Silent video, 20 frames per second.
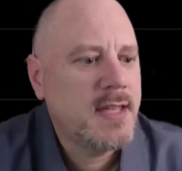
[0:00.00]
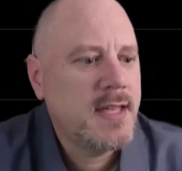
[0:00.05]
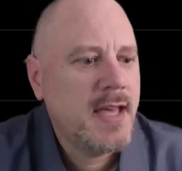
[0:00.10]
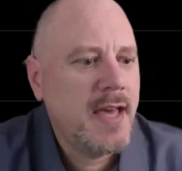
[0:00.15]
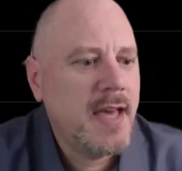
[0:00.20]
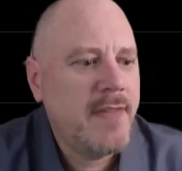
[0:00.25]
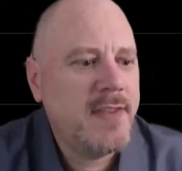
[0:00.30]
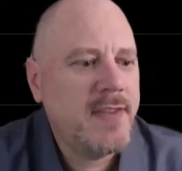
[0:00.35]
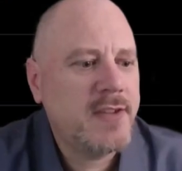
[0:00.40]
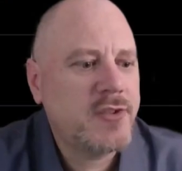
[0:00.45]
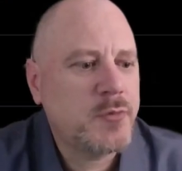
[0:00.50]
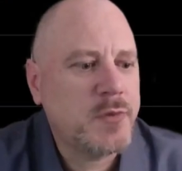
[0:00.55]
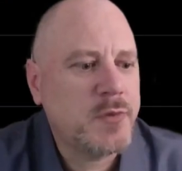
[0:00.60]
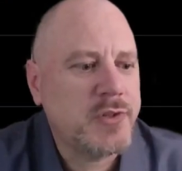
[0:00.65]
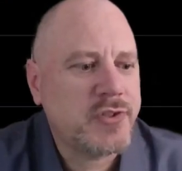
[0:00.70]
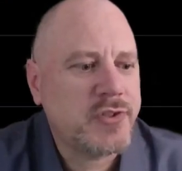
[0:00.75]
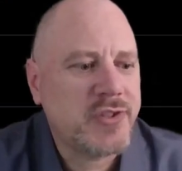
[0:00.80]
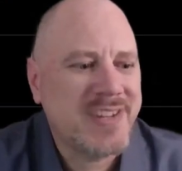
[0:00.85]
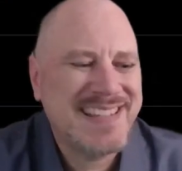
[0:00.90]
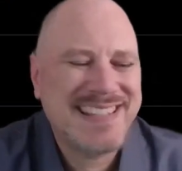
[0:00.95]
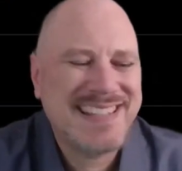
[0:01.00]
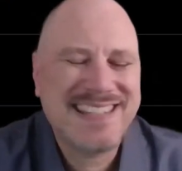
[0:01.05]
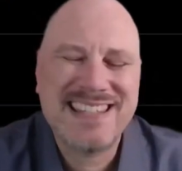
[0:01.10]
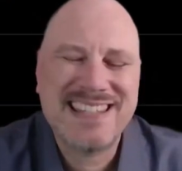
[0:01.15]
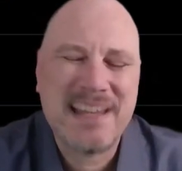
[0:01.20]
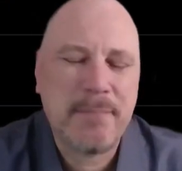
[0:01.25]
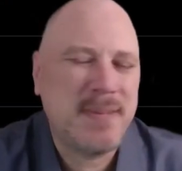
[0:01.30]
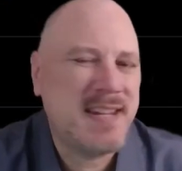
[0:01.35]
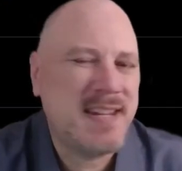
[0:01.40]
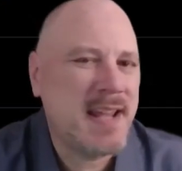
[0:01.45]
And this was
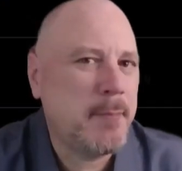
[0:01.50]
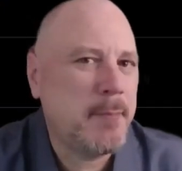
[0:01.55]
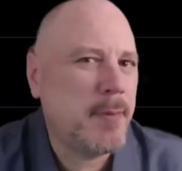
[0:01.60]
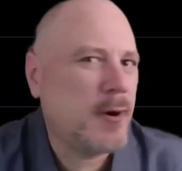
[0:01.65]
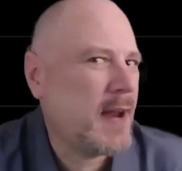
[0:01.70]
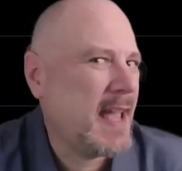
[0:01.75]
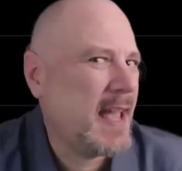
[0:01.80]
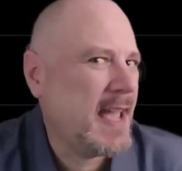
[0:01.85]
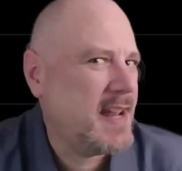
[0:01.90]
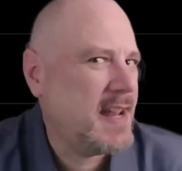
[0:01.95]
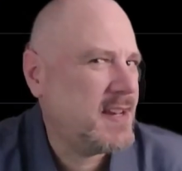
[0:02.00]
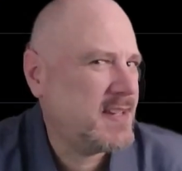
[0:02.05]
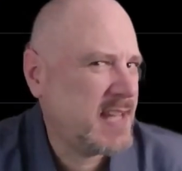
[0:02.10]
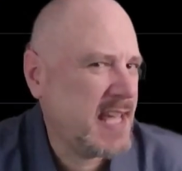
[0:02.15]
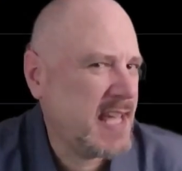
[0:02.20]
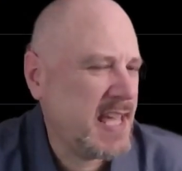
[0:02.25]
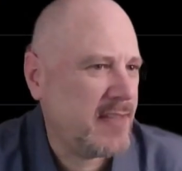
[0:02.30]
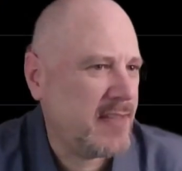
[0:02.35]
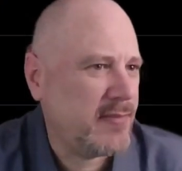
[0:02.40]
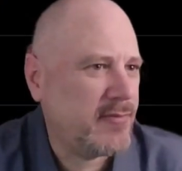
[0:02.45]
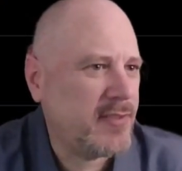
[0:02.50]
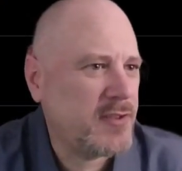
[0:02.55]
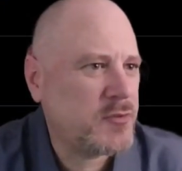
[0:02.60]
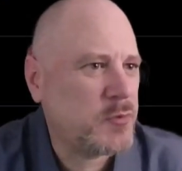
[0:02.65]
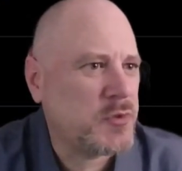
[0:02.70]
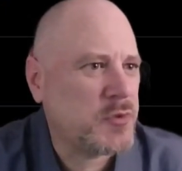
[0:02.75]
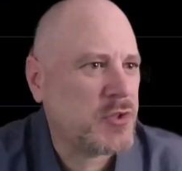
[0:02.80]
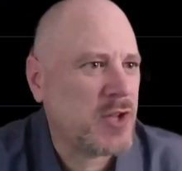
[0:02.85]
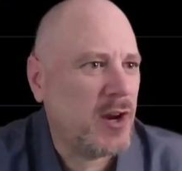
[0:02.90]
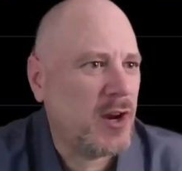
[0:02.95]
September 18th. This
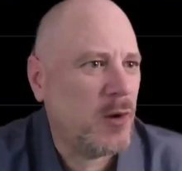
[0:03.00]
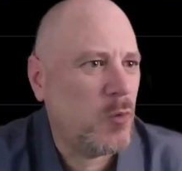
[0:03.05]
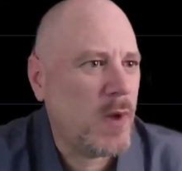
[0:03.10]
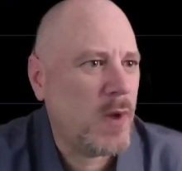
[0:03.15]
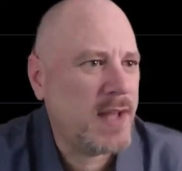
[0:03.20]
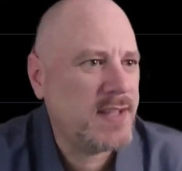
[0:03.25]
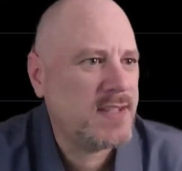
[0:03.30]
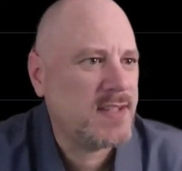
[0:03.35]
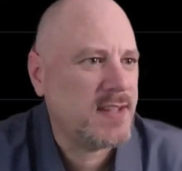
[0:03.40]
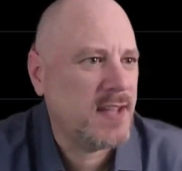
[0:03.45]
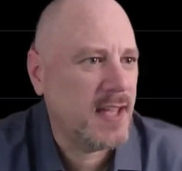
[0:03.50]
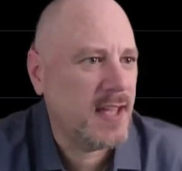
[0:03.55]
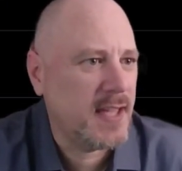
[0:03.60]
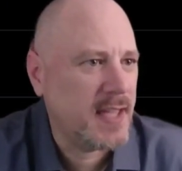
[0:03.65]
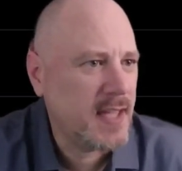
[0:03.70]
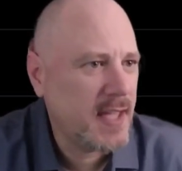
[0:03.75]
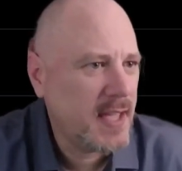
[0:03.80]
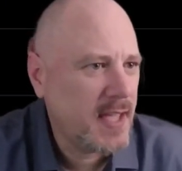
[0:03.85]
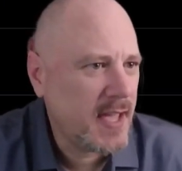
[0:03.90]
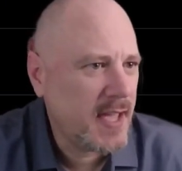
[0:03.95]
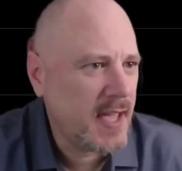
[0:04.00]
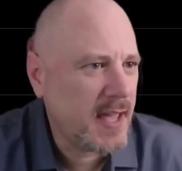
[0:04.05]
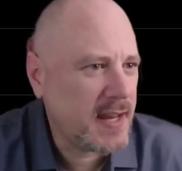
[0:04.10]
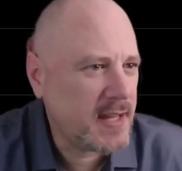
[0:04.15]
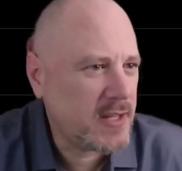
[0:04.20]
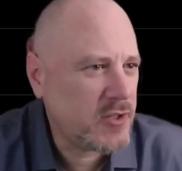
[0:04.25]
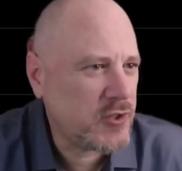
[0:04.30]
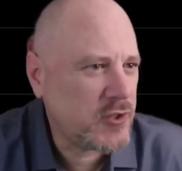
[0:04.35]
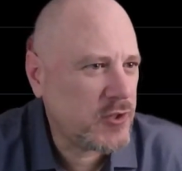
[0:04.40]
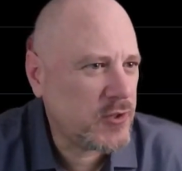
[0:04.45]
was on a Wednesday. And
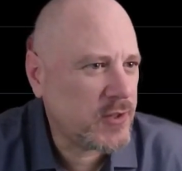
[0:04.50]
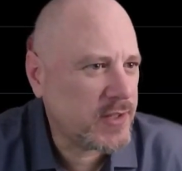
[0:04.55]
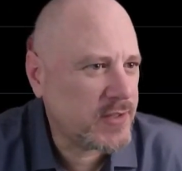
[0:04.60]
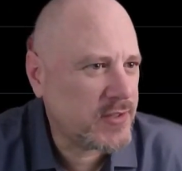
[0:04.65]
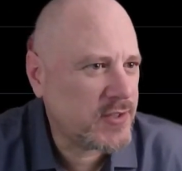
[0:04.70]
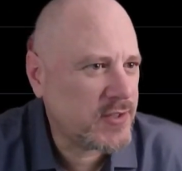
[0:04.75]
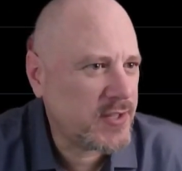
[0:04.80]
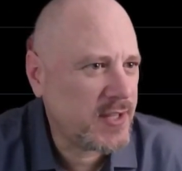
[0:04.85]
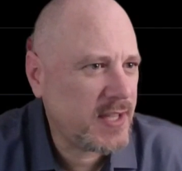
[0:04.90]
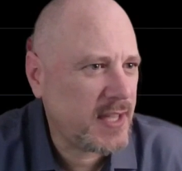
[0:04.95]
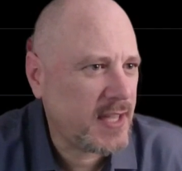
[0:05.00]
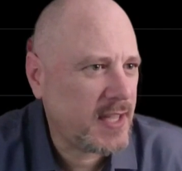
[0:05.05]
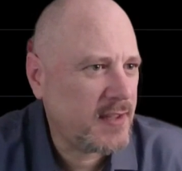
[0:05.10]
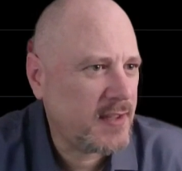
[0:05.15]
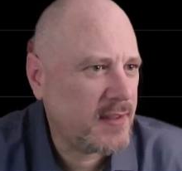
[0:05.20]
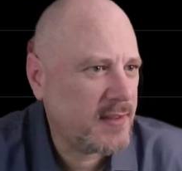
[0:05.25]
as you can see,